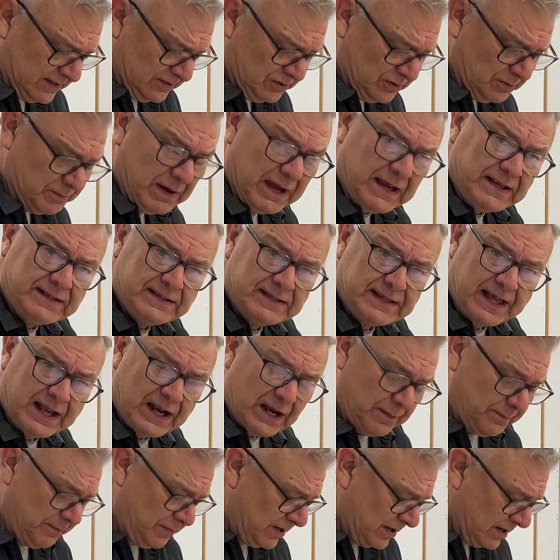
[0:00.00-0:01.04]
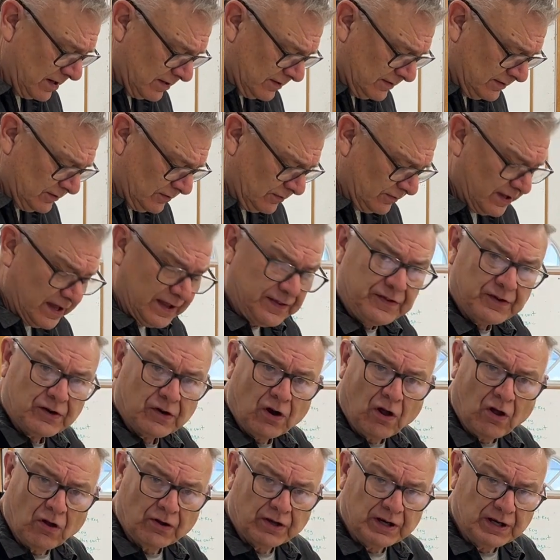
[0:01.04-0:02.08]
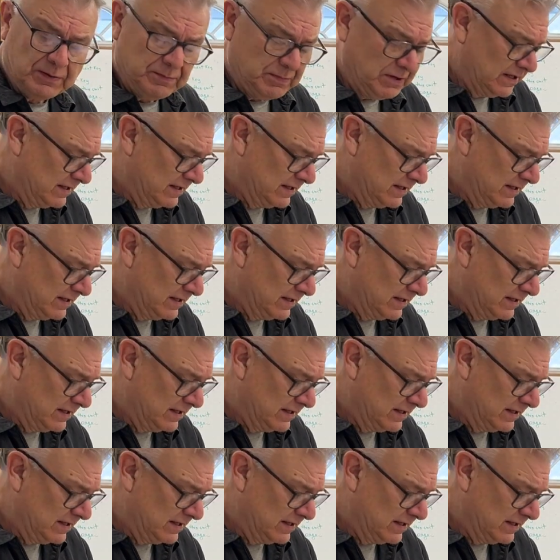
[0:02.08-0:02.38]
into my setup here so that they're all going to